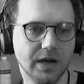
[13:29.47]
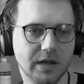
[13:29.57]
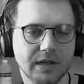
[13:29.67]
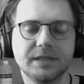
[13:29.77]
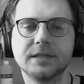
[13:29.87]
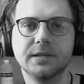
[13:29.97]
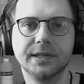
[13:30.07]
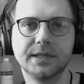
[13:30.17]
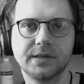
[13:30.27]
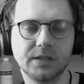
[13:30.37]

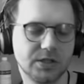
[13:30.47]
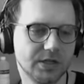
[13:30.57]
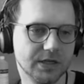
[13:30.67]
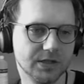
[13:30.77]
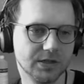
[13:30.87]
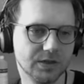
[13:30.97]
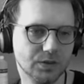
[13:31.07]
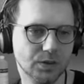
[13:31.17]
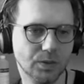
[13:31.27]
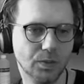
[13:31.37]
Let's change it to
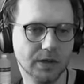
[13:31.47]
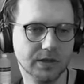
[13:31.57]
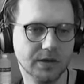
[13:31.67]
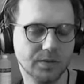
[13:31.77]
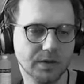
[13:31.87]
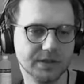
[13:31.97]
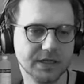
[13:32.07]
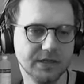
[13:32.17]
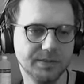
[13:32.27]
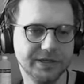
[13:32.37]
one
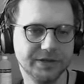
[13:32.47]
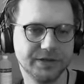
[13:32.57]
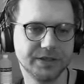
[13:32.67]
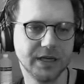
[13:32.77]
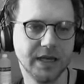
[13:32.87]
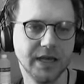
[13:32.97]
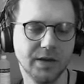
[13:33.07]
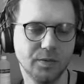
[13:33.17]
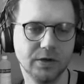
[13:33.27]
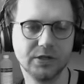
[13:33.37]
centimeters,
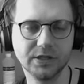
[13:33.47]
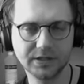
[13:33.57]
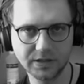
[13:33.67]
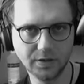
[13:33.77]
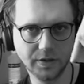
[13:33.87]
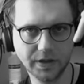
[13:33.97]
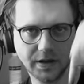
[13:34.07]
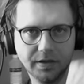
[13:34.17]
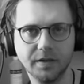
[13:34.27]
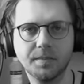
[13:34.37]
which is going
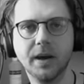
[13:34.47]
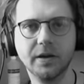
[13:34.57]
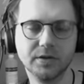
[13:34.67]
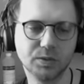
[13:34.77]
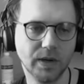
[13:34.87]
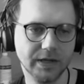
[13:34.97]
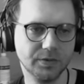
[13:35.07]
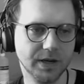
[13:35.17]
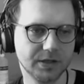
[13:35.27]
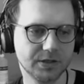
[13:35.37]
in the -y
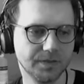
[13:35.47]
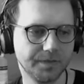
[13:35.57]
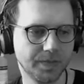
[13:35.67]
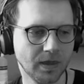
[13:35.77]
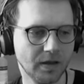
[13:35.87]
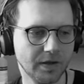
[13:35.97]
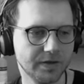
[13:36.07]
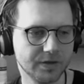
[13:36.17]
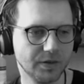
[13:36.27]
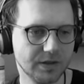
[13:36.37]
direction.
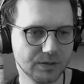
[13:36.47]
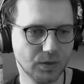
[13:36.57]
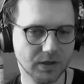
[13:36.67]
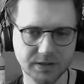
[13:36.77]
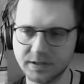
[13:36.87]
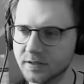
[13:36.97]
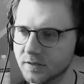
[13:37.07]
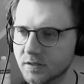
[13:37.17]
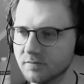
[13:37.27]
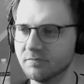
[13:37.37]
So this was
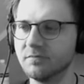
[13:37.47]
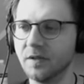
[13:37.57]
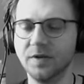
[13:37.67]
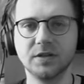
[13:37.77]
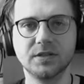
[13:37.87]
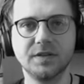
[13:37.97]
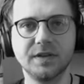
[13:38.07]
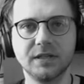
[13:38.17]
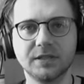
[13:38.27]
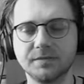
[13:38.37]
the velocity
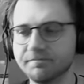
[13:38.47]
field.